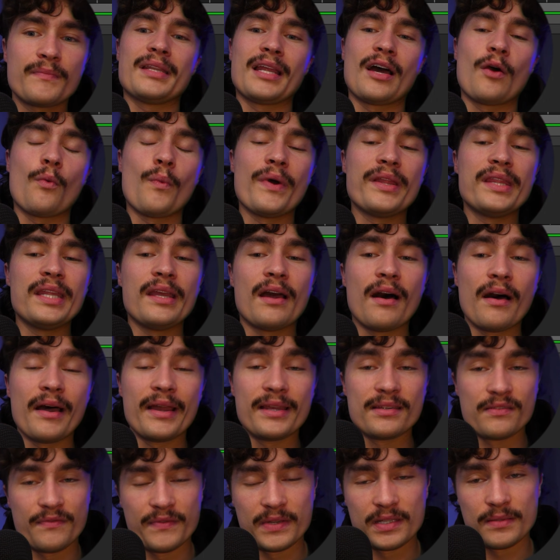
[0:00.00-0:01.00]
Now, when the eye
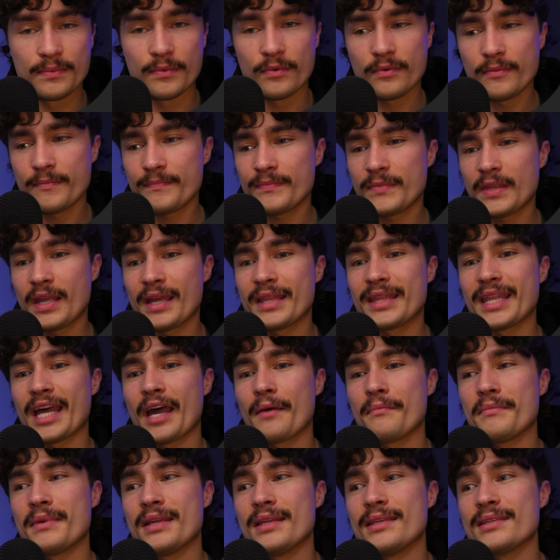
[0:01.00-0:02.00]
is visible,
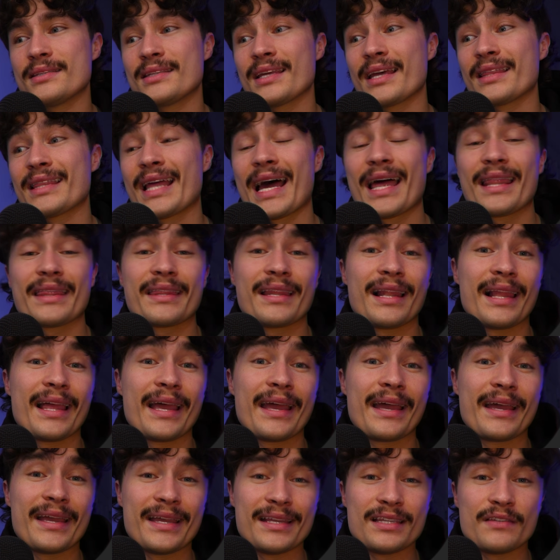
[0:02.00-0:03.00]
that means that that
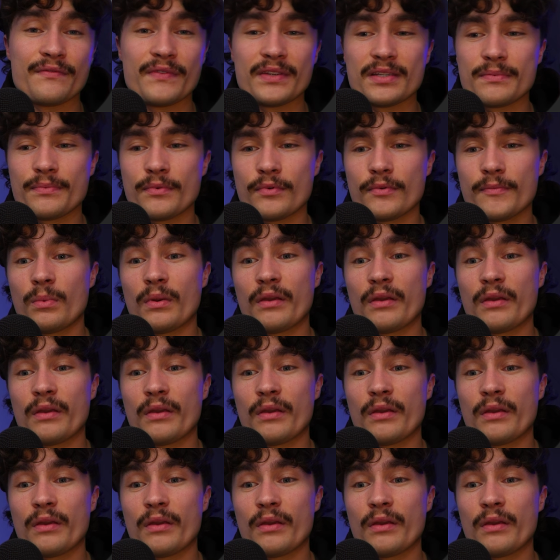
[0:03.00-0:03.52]
layer is visible.